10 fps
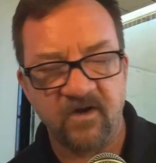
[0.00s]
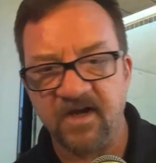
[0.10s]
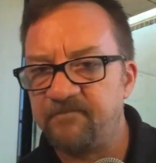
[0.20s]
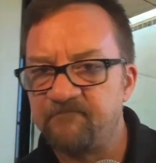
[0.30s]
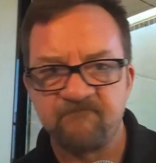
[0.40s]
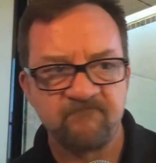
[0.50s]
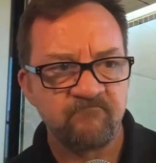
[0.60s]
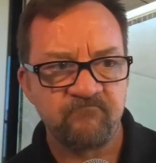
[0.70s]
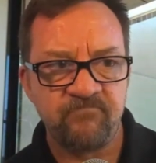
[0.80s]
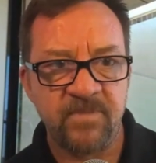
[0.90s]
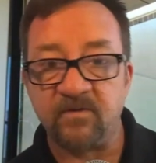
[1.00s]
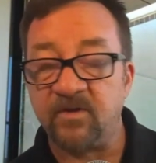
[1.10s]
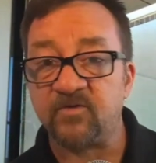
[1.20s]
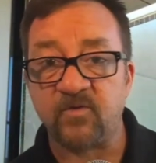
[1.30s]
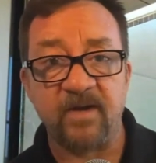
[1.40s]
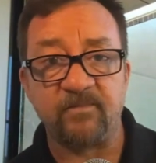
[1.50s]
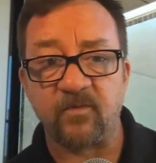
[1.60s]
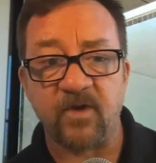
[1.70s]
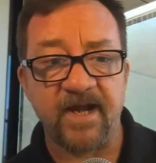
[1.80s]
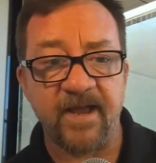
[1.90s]
All right. They're
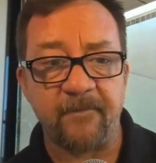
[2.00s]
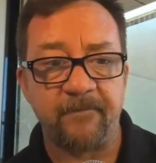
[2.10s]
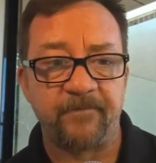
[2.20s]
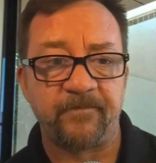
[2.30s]
scrambling right now.